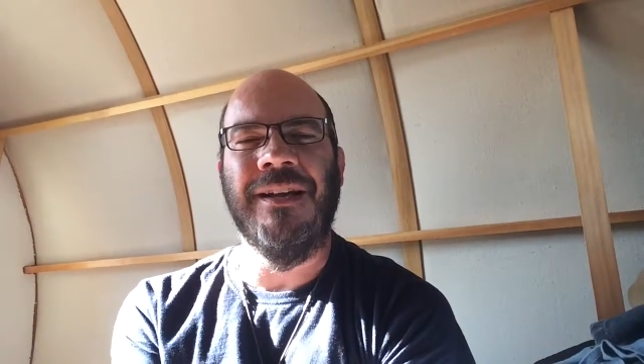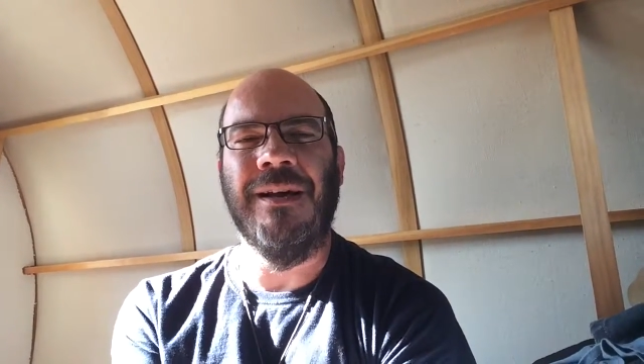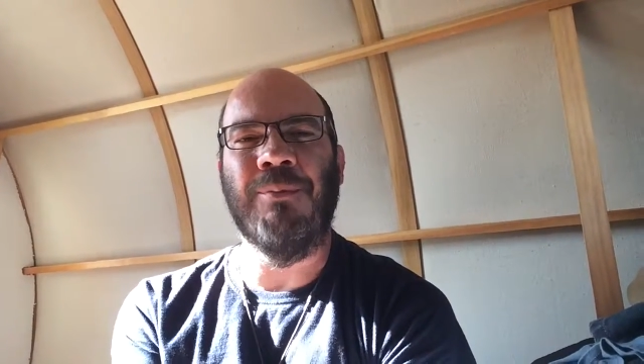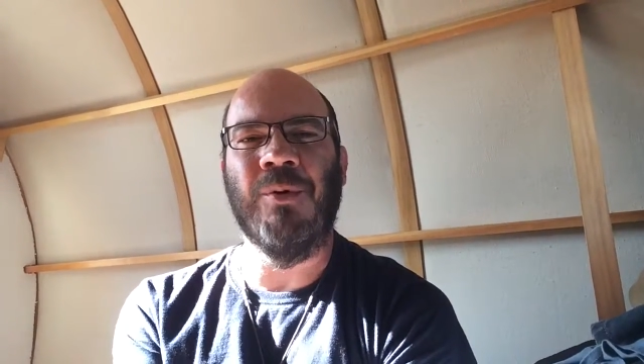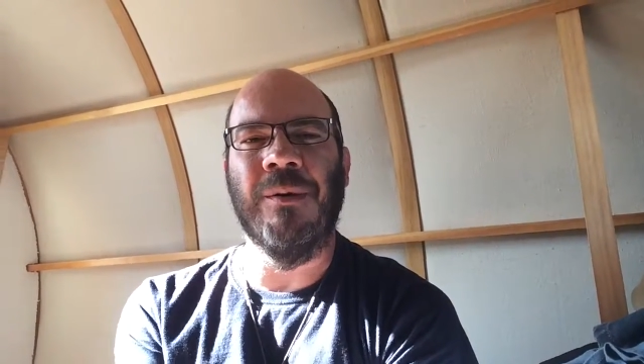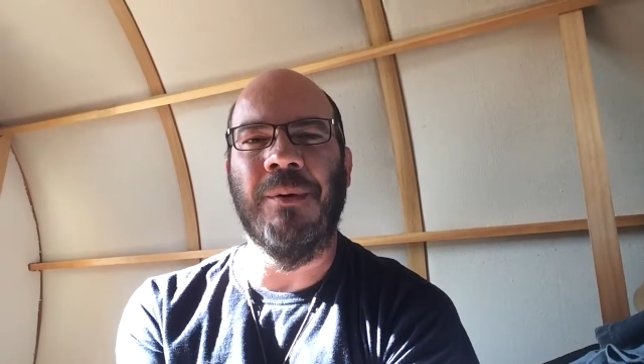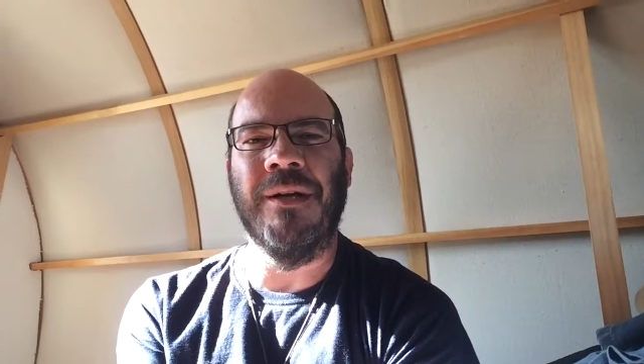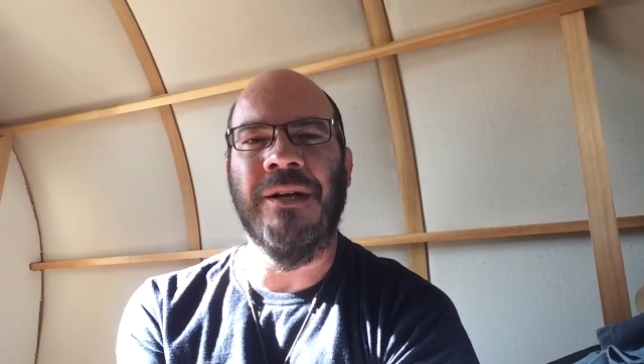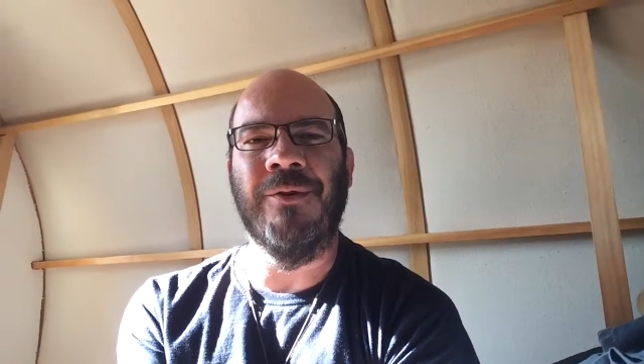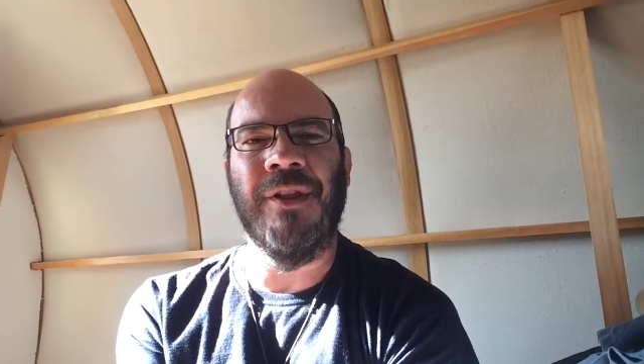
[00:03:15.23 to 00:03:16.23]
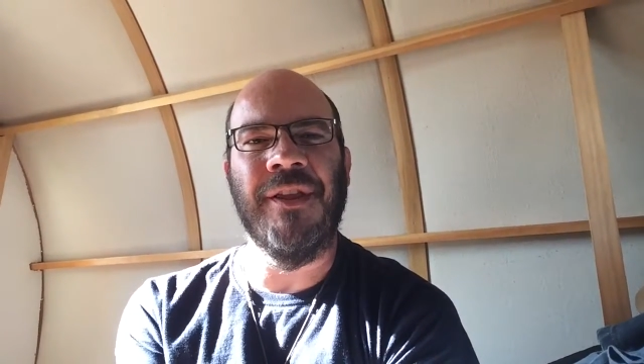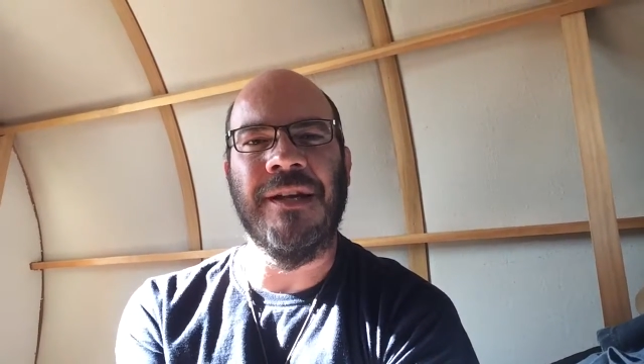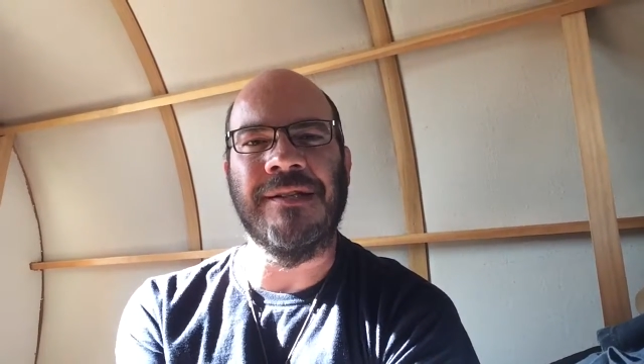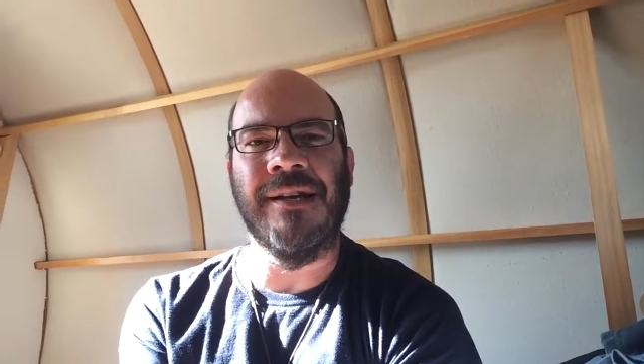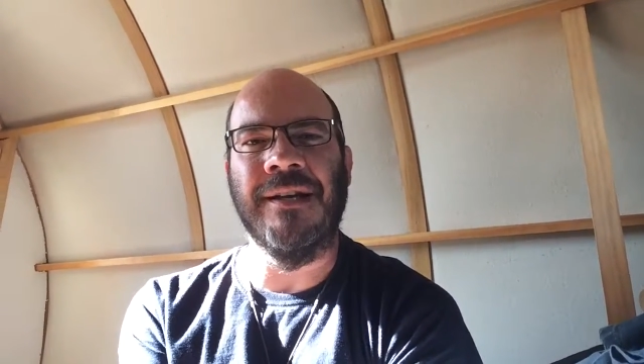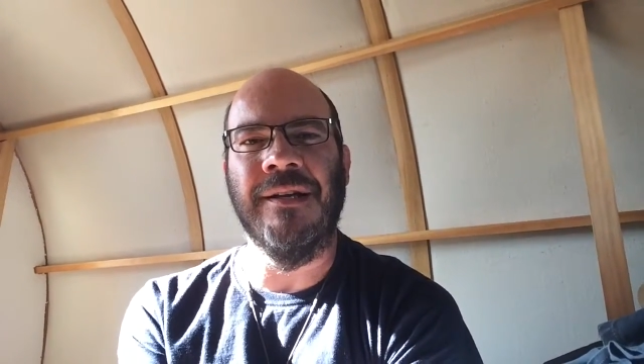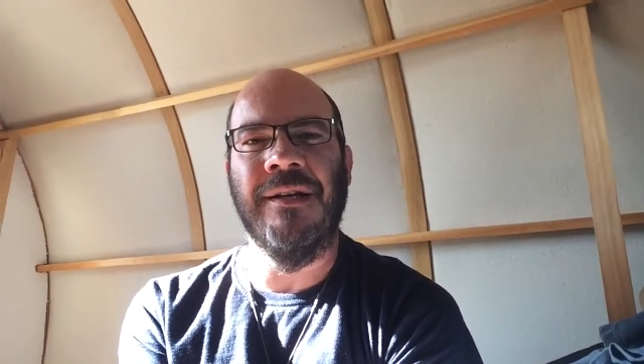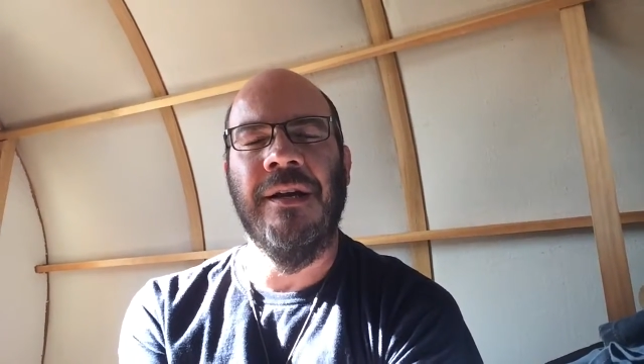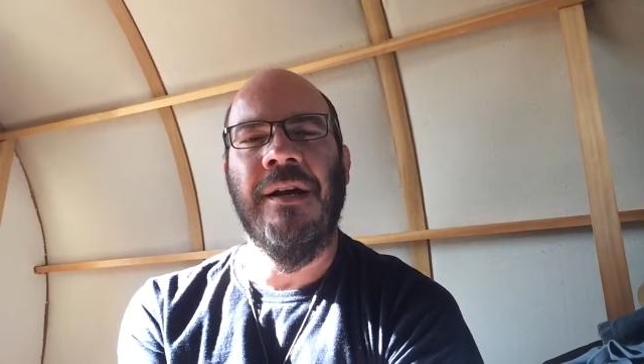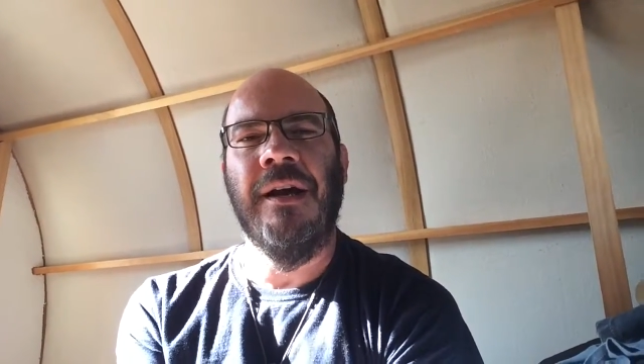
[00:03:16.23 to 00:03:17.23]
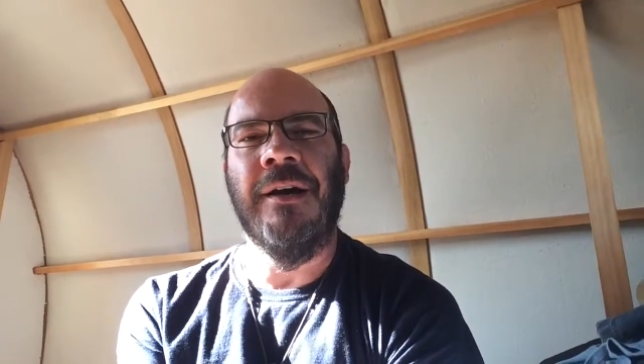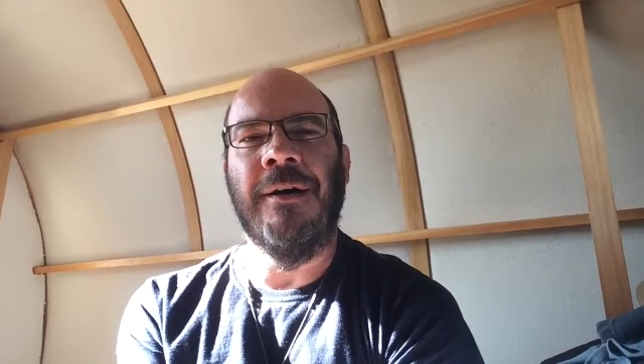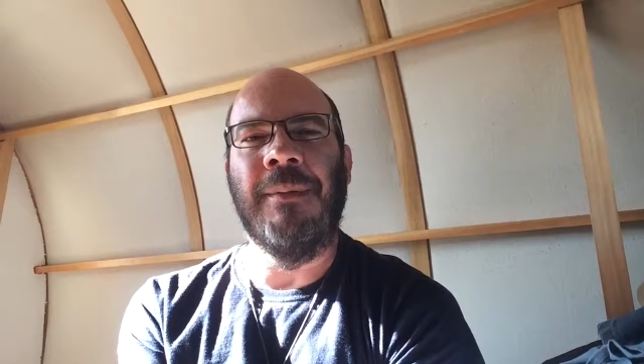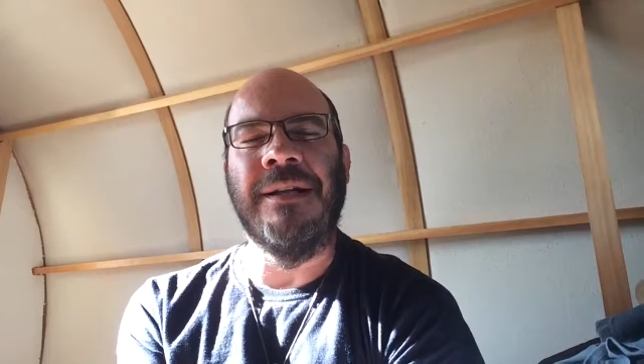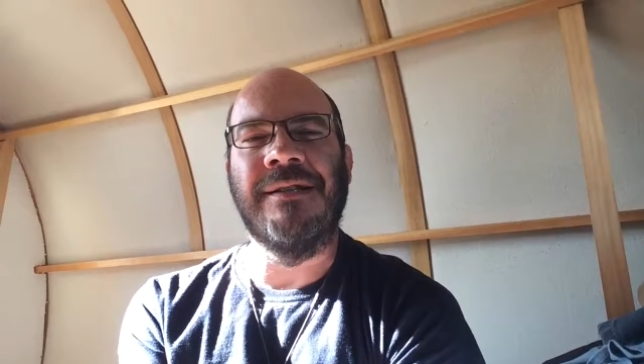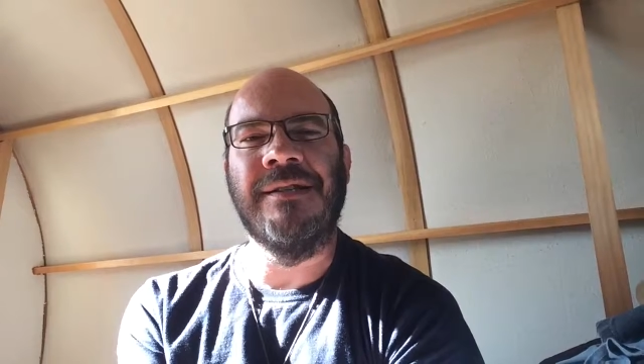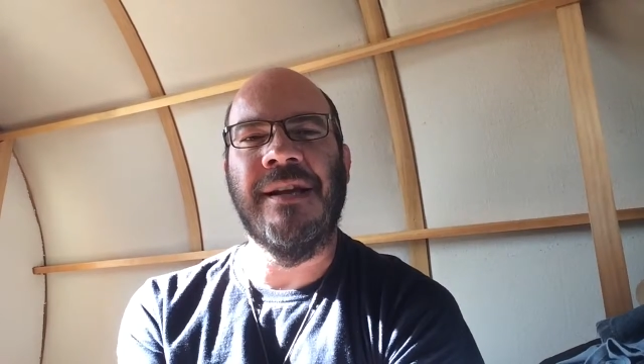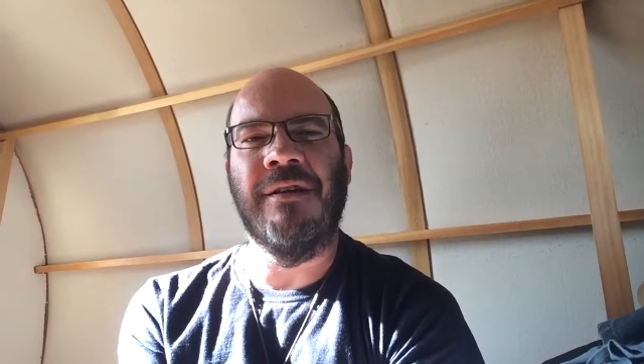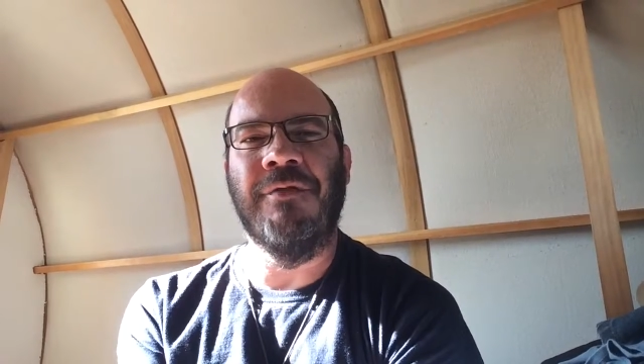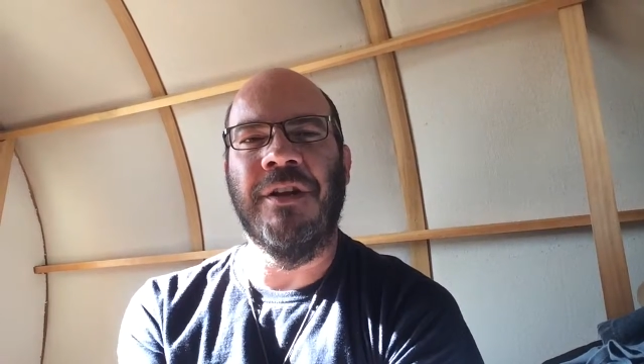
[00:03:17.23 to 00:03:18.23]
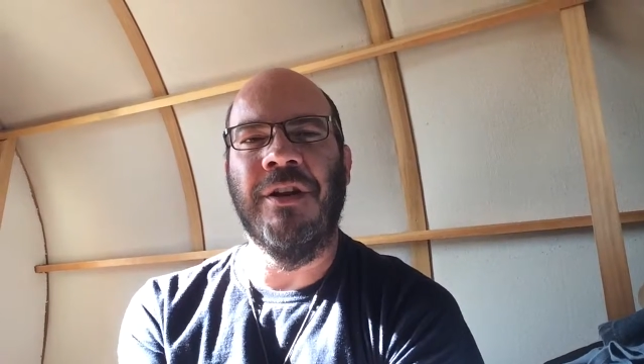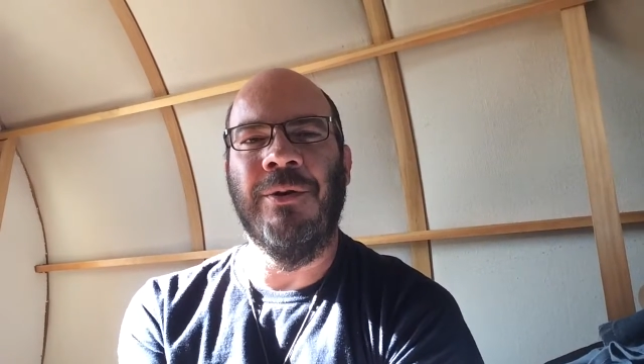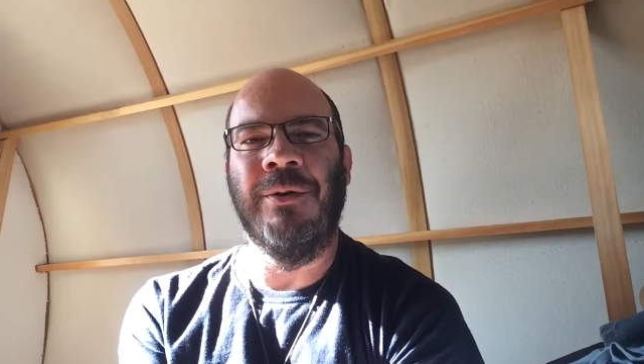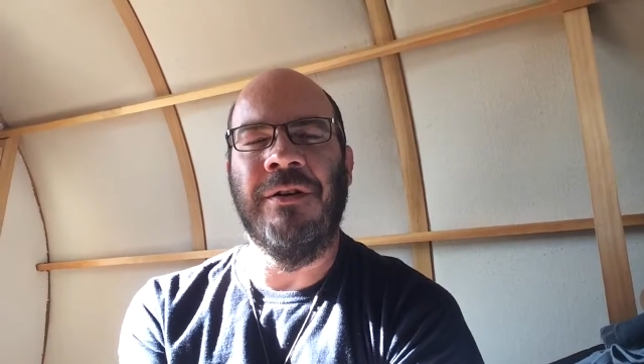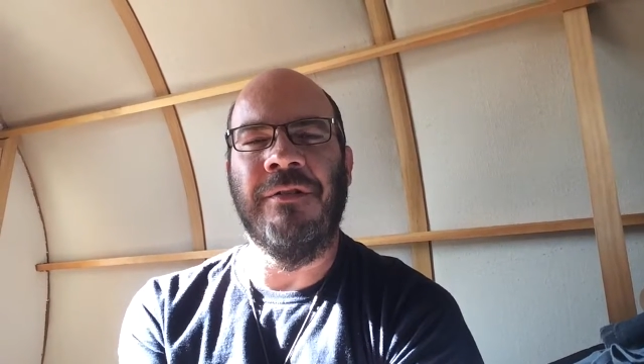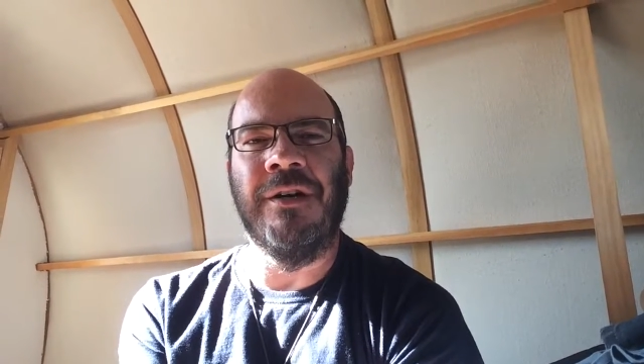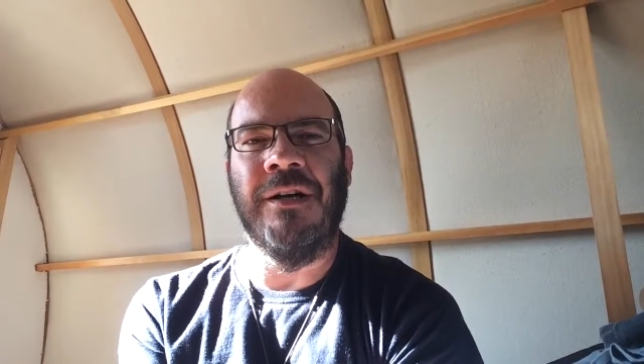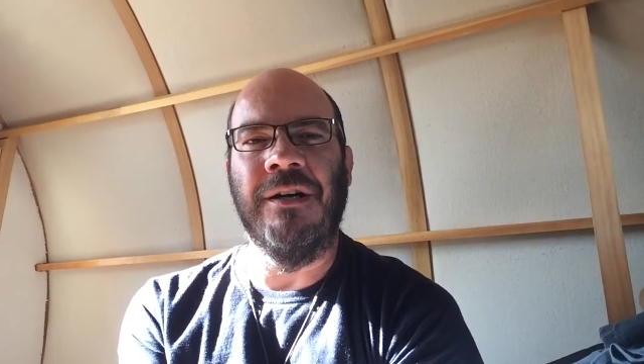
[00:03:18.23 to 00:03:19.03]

Not boring, but, you know, nothing exciting. I did take a video of